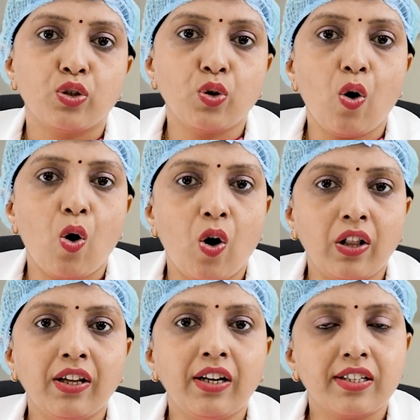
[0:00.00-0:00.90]
So
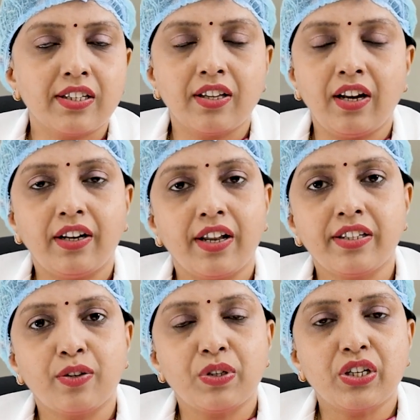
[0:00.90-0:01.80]
all the necessary
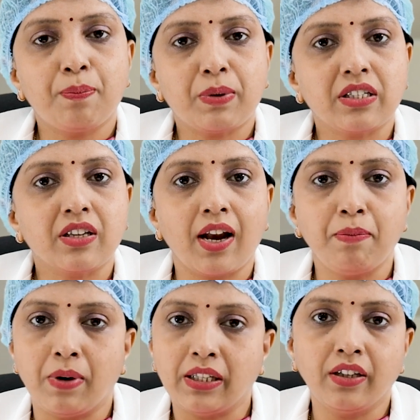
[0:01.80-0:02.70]
tests which are
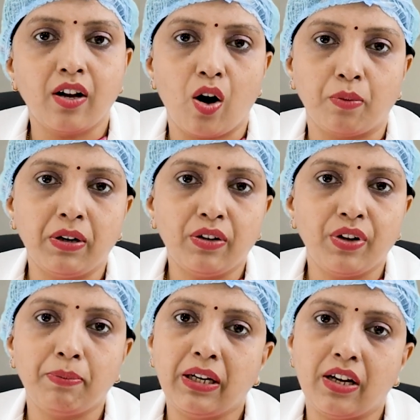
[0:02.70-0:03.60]
prescribed by the government
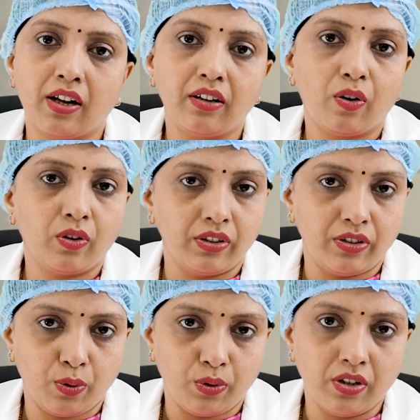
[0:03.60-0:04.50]
will be done on the
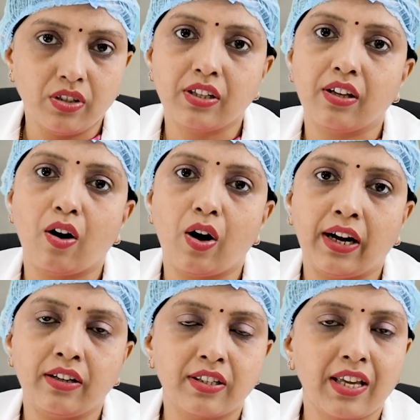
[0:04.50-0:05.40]
donors,
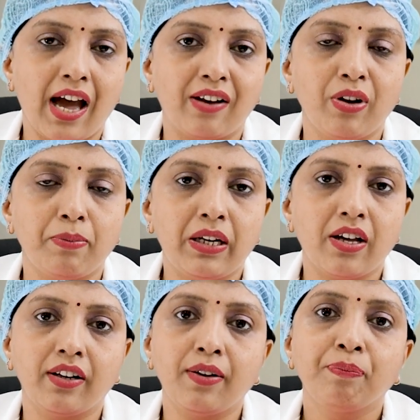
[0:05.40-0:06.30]
and scan will be
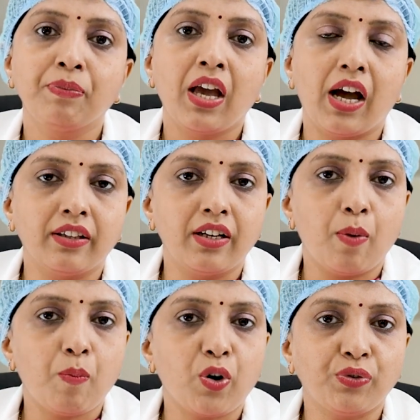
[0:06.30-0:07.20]
done, and the
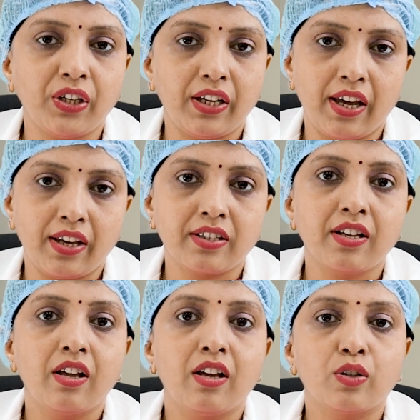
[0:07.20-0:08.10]
number of the eggs,
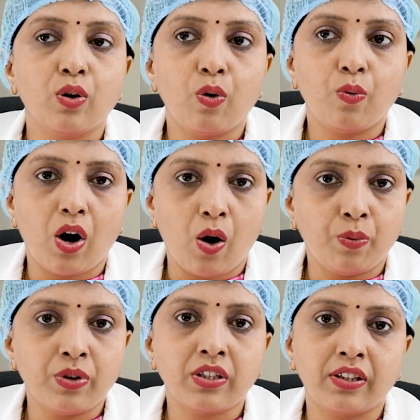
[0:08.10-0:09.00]
so
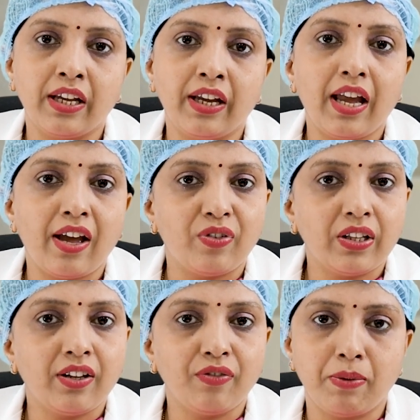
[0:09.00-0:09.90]
always they,
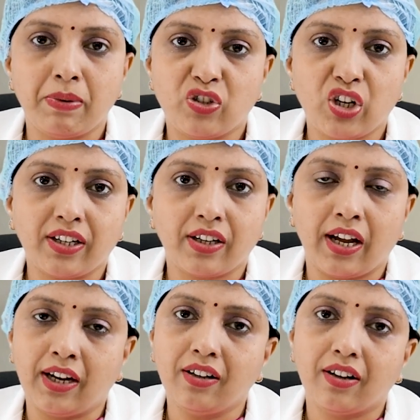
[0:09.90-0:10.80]
everything will be checked,
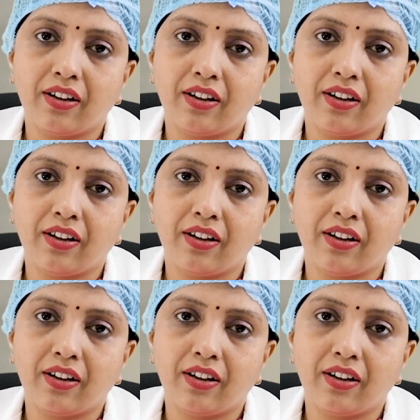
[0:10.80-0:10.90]
and